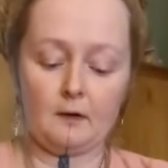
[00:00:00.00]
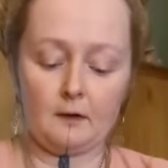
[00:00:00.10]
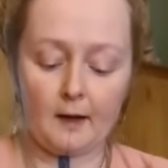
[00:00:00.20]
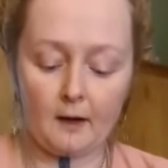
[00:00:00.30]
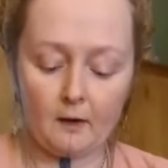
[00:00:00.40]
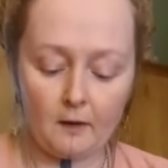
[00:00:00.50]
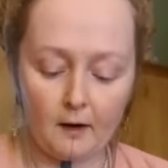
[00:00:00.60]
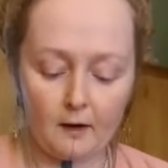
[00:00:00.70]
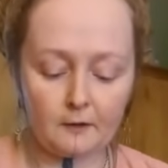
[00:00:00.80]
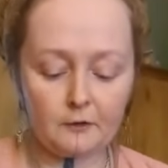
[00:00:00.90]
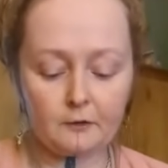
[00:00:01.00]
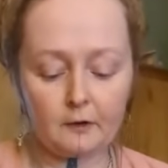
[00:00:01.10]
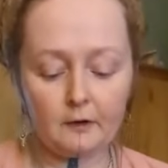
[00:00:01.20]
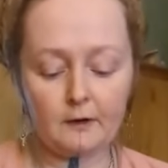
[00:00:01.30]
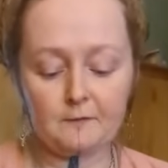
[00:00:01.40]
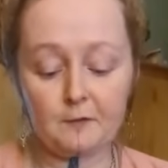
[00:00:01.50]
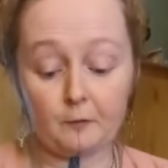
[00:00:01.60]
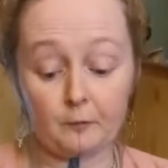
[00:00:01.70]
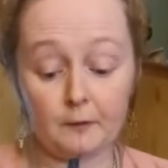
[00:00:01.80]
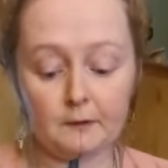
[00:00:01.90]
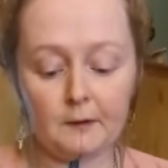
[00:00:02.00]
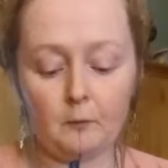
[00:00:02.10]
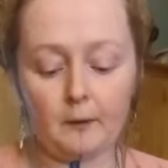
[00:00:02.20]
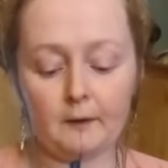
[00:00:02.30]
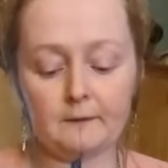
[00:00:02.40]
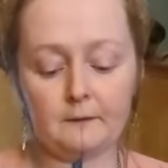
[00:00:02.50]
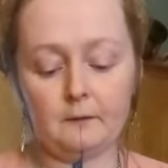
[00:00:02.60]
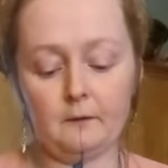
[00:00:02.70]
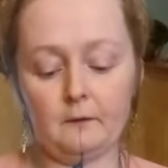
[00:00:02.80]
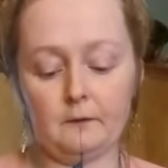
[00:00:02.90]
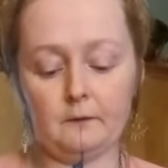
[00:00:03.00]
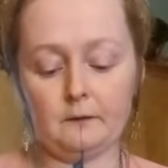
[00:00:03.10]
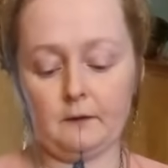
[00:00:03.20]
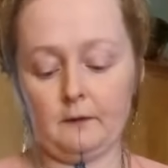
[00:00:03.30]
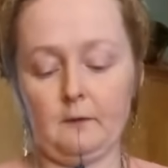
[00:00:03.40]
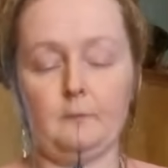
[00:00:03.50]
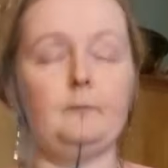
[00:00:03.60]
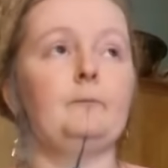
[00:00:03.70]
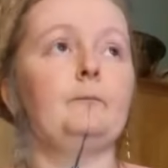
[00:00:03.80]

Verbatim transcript: now you could, if you really wanted to, you could